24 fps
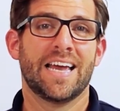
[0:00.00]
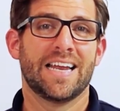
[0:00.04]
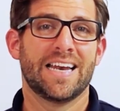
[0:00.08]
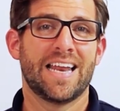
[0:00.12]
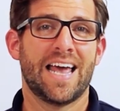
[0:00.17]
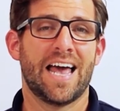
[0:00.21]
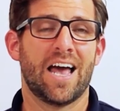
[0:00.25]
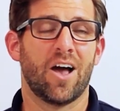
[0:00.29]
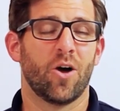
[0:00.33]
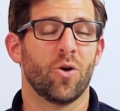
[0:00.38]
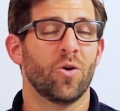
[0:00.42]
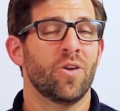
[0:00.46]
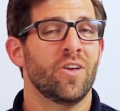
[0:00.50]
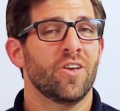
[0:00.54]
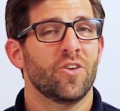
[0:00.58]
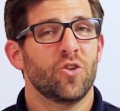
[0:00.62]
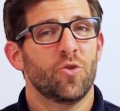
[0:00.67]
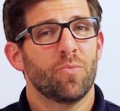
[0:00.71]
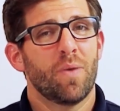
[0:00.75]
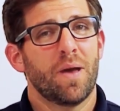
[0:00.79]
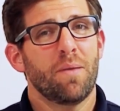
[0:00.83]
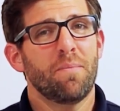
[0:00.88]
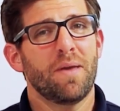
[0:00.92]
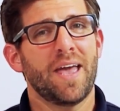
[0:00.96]
Now,
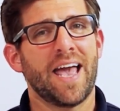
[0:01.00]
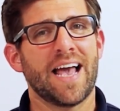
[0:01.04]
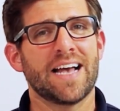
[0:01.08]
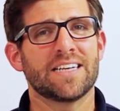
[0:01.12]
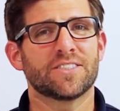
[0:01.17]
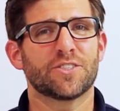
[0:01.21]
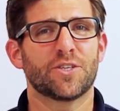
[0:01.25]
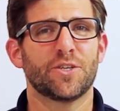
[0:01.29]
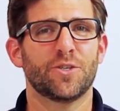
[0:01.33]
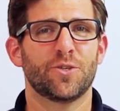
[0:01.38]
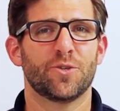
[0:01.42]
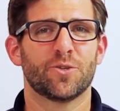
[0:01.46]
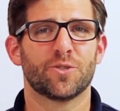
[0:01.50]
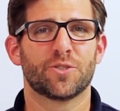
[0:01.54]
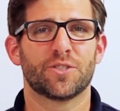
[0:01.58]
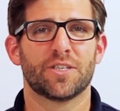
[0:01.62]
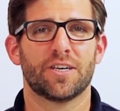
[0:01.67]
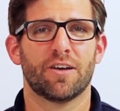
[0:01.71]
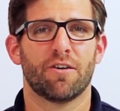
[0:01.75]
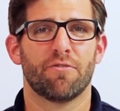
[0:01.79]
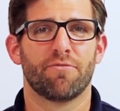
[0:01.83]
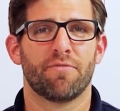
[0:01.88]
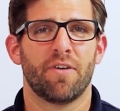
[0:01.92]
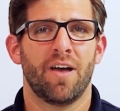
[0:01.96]
you may be asking
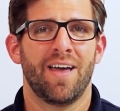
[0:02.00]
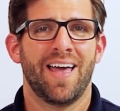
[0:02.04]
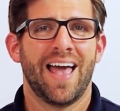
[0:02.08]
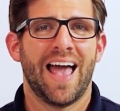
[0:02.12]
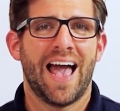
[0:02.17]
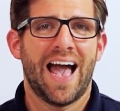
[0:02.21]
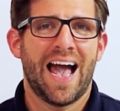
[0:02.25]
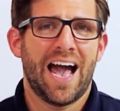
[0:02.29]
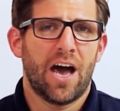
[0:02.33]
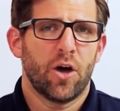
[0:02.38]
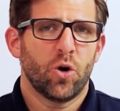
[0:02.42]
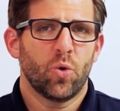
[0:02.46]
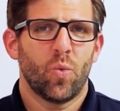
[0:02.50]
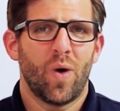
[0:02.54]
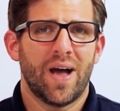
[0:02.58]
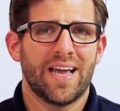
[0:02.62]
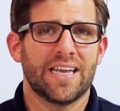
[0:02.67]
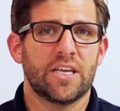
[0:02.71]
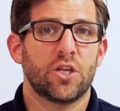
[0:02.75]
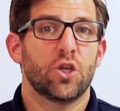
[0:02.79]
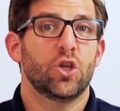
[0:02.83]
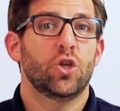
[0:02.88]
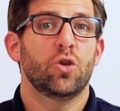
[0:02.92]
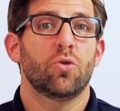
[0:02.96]
yourself, how do
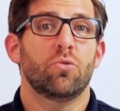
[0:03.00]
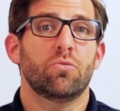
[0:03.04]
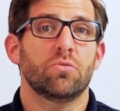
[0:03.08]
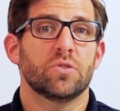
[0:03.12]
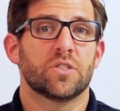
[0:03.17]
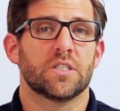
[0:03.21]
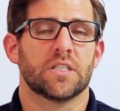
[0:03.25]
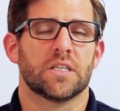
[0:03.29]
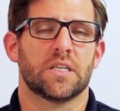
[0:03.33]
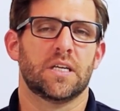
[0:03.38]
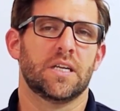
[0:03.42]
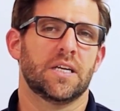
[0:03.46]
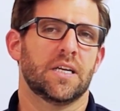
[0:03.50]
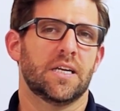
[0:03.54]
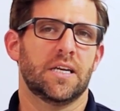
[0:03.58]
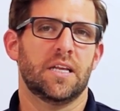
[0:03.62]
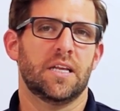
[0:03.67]
I use it in